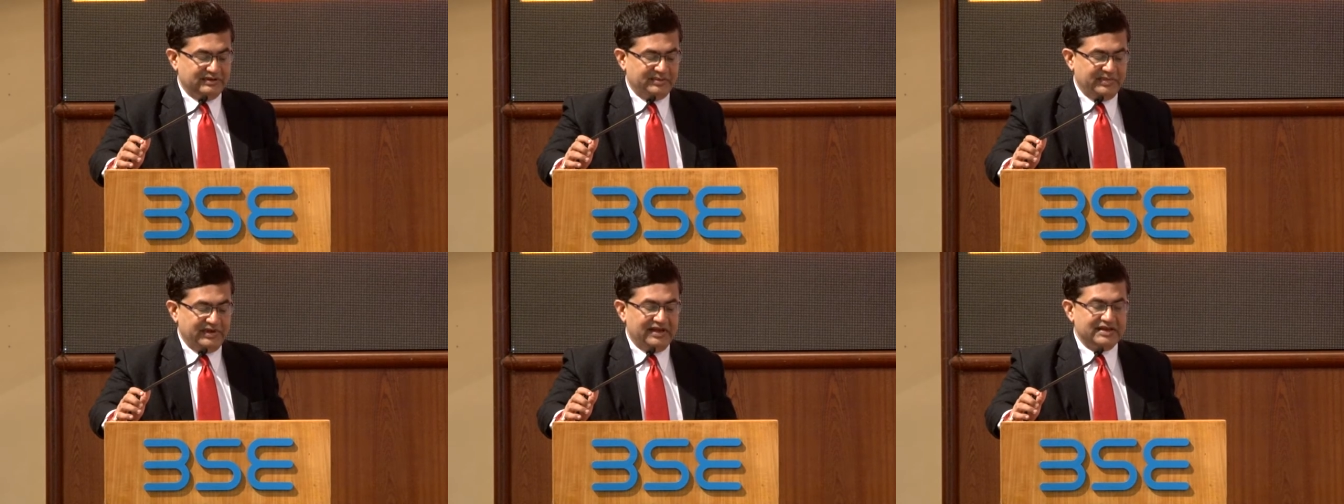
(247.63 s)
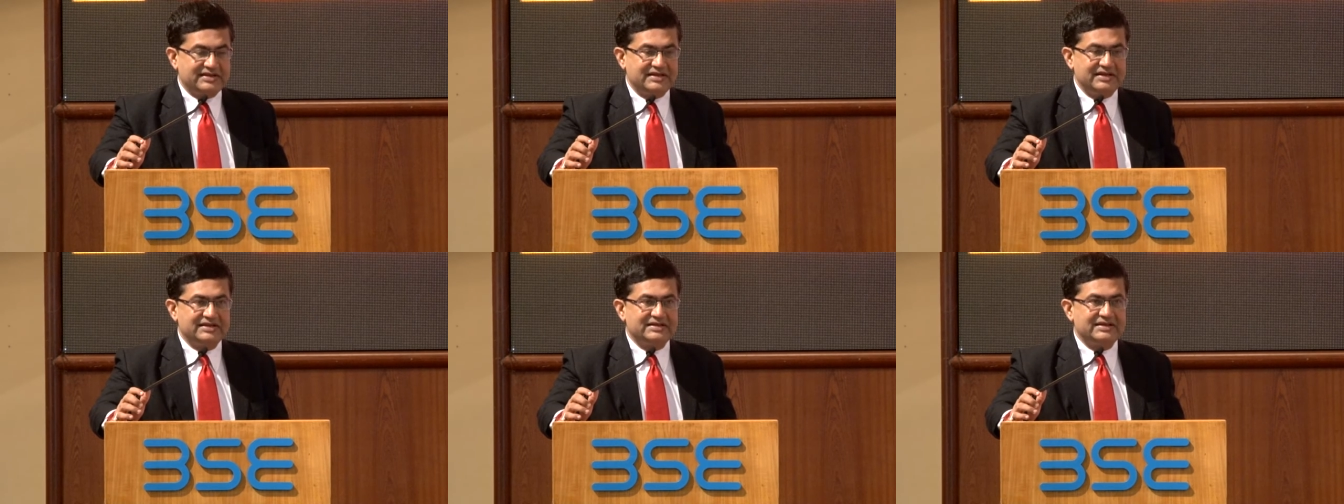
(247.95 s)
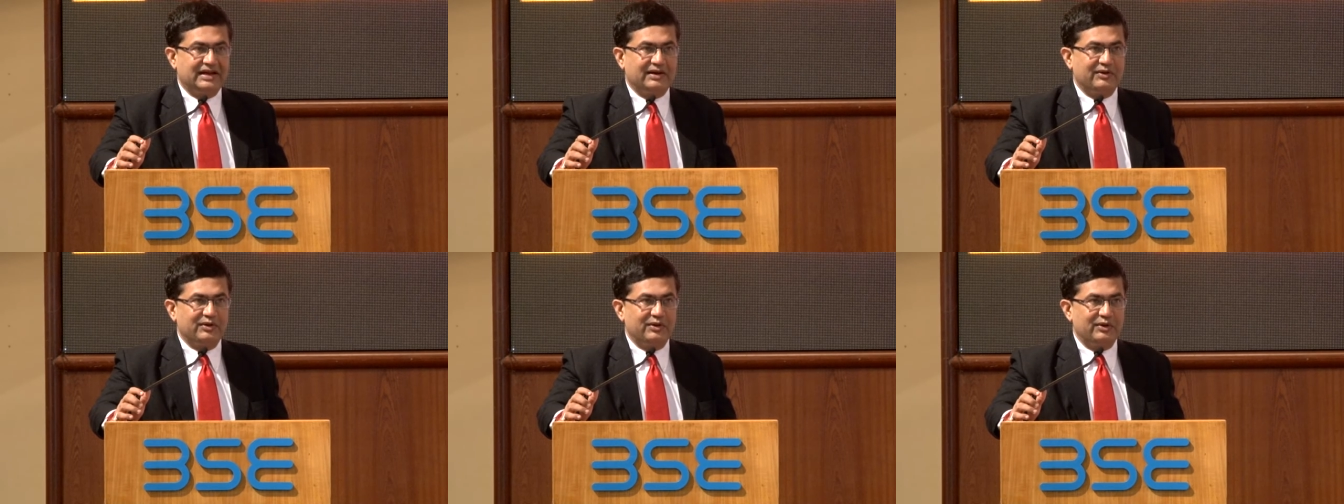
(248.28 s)
BSE is
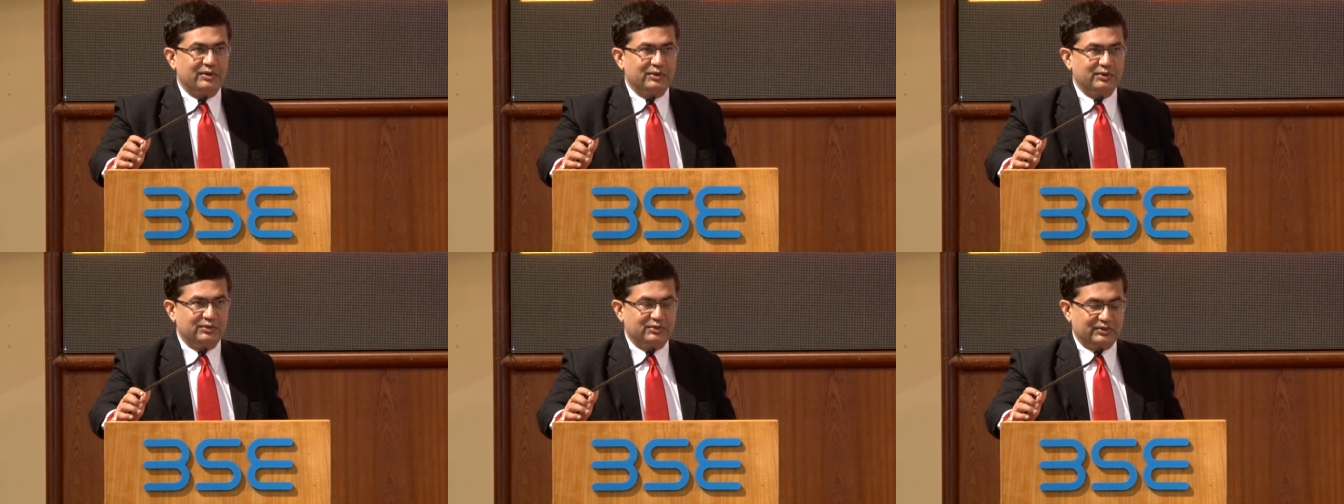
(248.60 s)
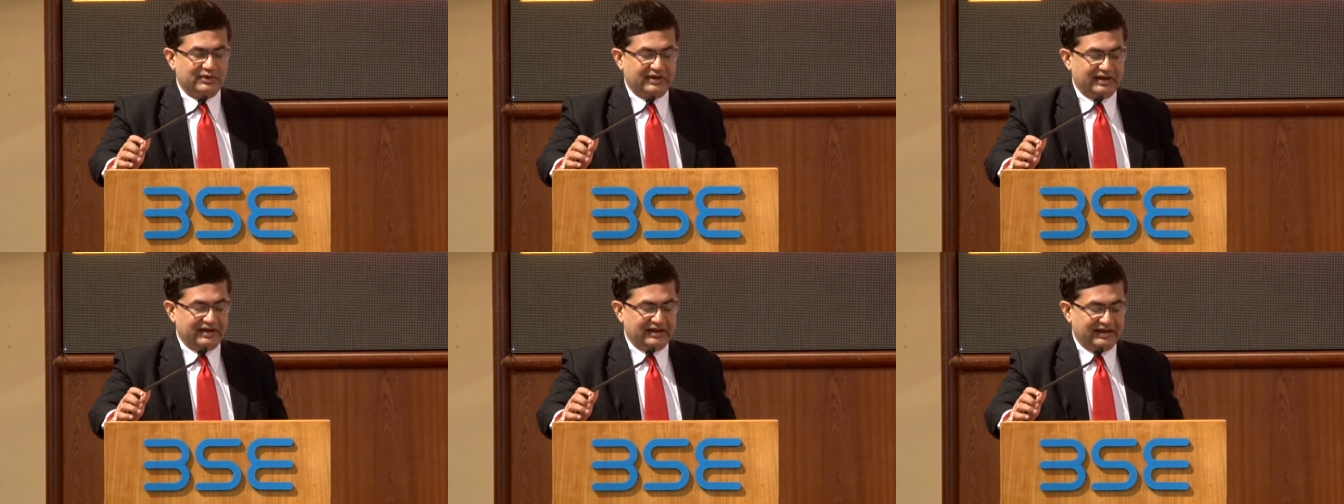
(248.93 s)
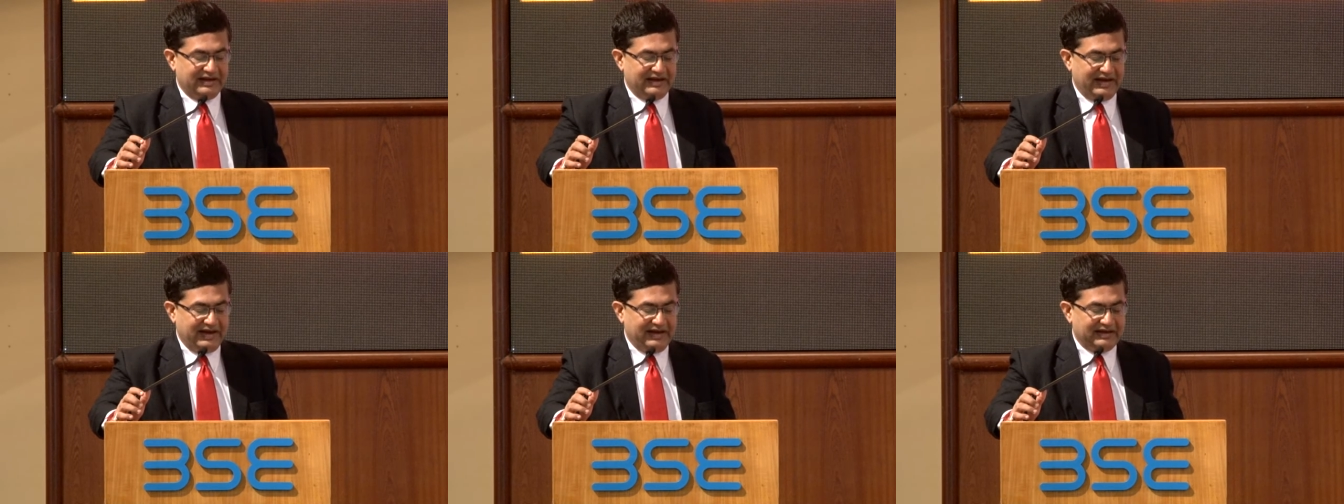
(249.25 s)
now going to
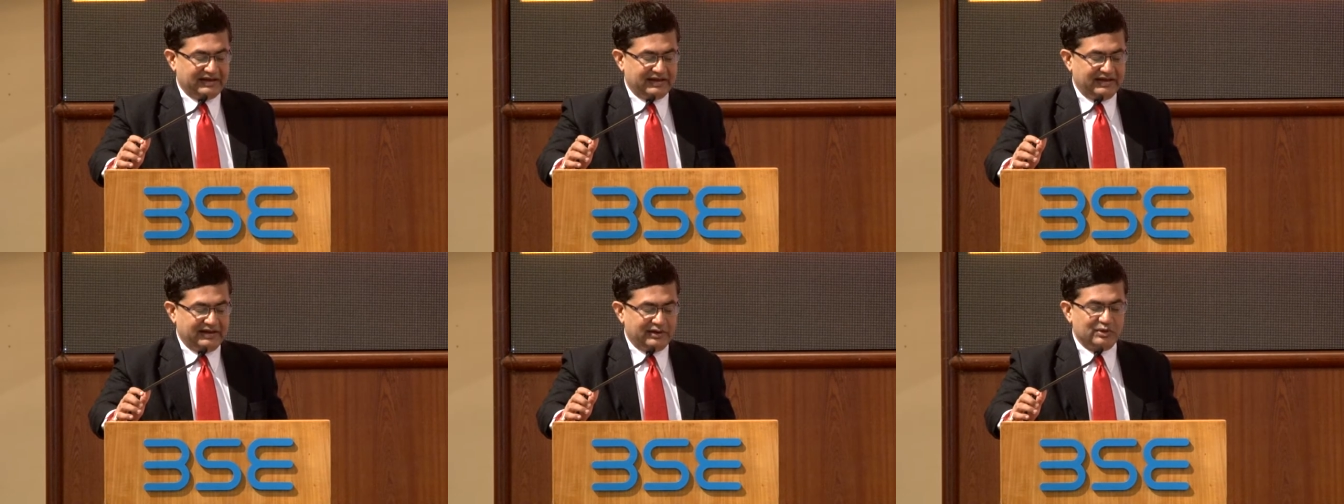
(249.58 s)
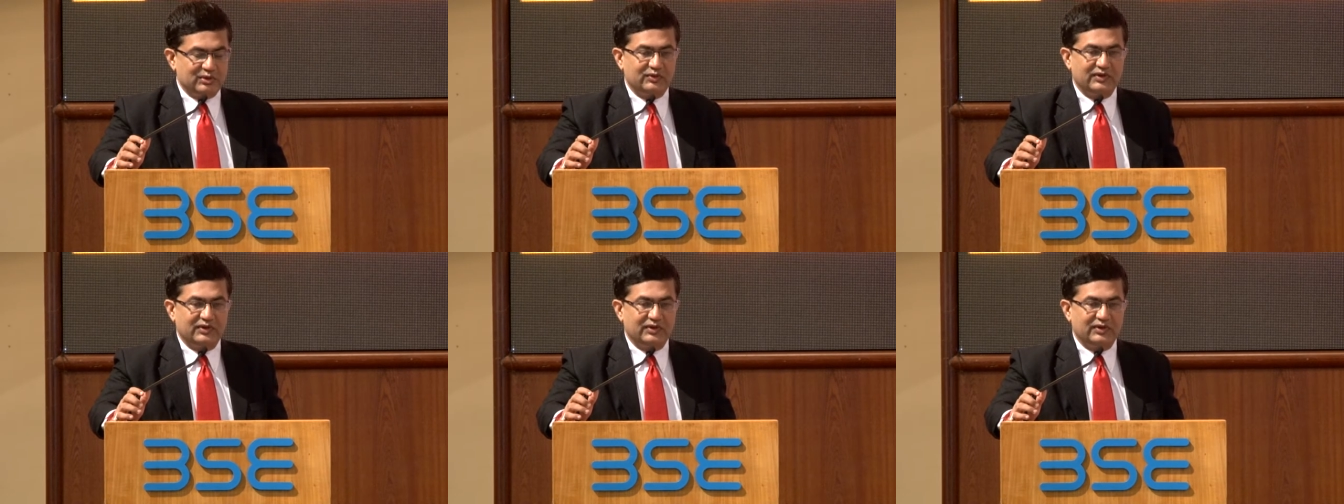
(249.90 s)
enter into